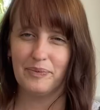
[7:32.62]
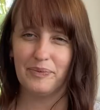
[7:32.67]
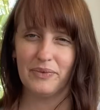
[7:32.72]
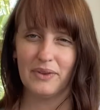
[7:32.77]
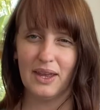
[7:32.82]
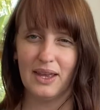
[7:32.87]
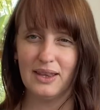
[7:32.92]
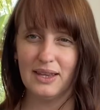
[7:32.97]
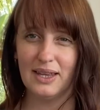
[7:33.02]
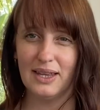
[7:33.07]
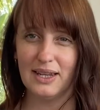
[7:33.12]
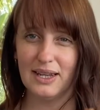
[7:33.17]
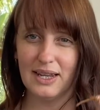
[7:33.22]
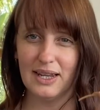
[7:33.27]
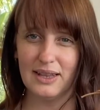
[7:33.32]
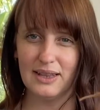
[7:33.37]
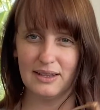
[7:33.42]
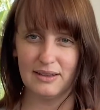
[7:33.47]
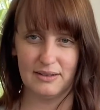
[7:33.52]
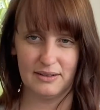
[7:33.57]
And then
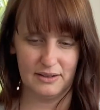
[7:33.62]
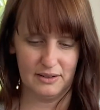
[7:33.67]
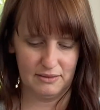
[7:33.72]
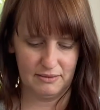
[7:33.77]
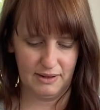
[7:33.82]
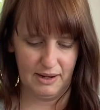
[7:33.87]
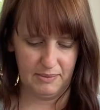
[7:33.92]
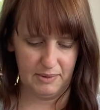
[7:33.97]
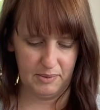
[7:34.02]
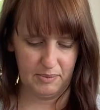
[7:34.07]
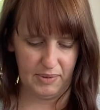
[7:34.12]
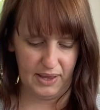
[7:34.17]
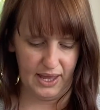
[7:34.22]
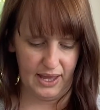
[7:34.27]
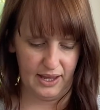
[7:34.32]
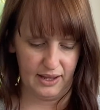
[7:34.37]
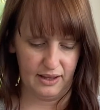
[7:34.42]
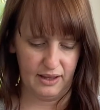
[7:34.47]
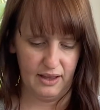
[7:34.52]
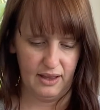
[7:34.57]
in this little rabbit
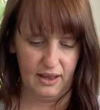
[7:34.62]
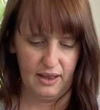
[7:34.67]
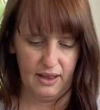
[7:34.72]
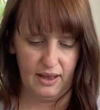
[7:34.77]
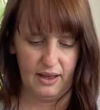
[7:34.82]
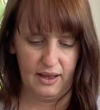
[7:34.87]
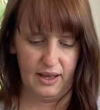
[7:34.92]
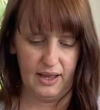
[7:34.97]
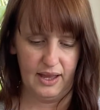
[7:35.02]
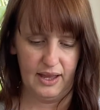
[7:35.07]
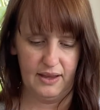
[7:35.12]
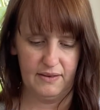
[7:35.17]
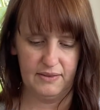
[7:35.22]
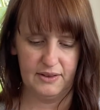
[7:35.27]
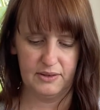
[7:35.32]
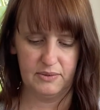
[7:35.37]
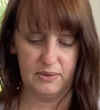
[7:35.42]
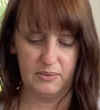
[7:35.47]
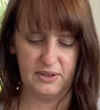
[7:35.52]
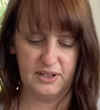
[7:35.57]
bag, I have
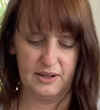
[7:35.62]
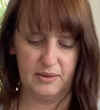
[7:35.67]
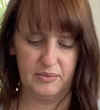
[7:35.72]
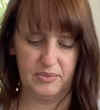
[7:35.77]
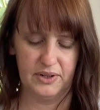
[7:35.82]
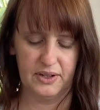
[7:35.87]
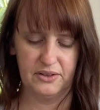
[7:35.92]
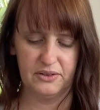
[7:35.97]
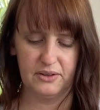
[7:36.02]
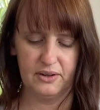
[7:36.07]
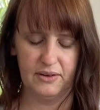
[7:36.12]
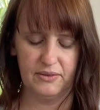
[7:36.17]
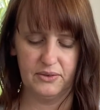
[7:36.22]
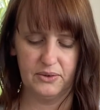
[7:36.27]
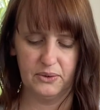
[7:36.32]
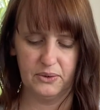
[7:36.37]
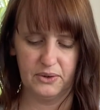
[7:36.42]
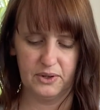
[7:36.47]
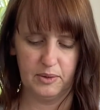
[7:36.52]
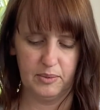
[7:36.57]
this one, which I'm pretty sure I've
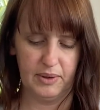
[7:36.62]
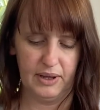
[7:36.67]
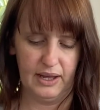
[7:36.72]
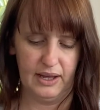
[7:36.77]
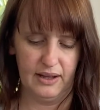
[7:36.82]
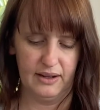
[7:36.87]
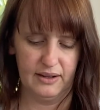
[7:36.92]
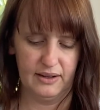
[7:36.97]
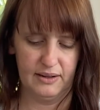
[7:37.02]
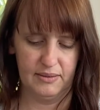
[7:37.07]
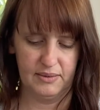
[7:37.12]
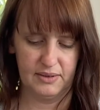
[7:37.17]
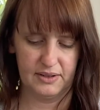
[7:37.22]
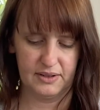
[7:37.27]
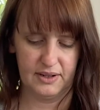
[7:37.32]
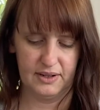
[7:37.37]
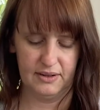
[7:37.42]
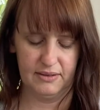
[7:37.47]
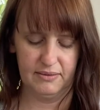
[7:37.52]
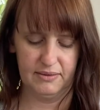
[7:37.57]
talked about. I'm just
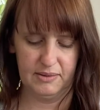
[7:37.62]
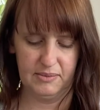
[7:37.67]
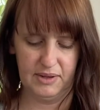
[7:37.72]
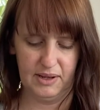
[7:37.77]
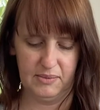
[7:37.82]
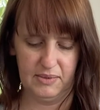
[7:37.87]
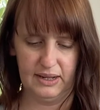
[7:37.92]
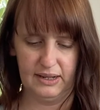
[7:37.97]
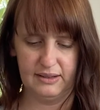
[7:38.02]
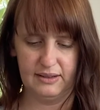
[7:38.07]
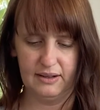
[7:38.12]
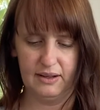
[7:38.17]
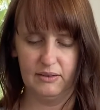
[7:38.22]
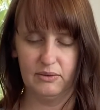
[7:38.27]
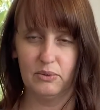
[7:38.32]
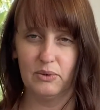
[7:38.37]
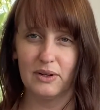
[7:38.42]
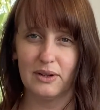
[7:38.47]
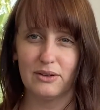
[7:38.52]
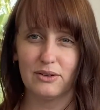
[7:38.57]
going to remind
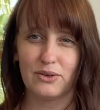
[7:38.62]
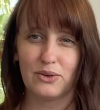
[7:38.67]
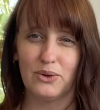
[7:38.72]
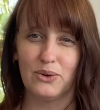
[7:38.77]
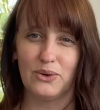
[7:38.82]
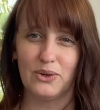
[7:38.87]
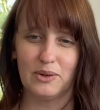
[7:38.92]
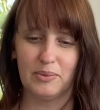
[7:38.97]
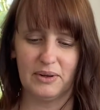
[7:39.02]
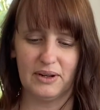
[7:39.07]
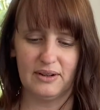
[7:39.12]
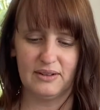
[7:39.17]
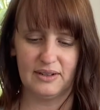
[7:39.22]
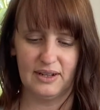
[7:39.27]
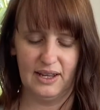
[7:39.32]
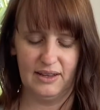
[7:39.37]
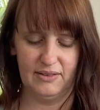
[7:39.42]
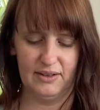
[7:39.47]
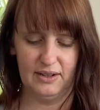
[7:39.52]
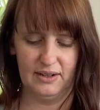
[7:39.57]
myself what it's called because I
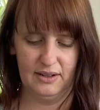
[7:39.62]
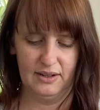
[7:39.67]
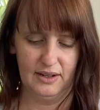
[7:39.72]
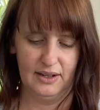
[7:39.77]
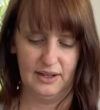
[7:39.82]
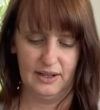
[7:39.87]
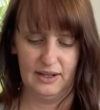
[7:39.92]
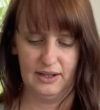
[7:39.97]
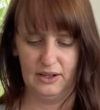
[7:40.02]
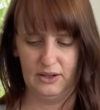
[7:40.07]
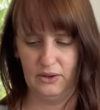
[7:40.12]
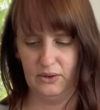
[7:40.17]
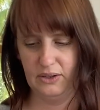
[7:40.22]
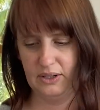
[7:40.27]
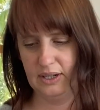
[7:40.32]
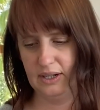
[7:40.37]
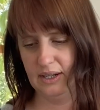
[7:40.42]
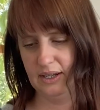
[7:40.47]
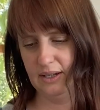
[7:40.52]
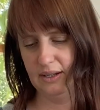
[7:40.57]
haven't looked
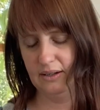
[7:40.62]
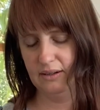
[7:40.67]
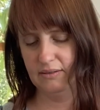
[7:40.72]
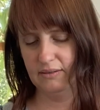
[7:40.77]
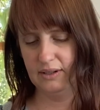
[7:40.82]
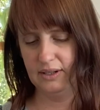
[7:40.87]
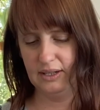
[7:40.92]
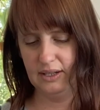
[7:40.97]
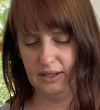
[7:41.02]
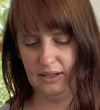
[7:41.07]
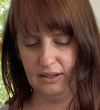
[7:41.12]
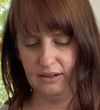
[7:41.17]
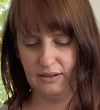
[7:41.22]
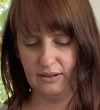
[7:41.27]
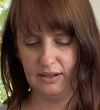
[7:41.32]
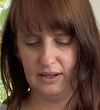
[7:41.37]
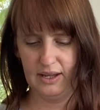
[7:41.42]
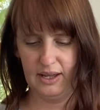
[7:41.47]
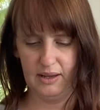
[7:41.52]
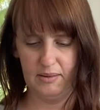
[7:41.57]
at it in a really long
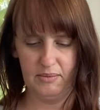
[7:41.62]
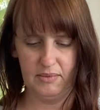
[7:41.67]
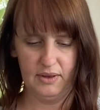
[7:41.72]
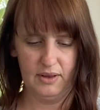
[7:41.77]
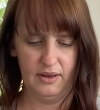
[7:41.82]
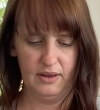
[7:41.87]
time.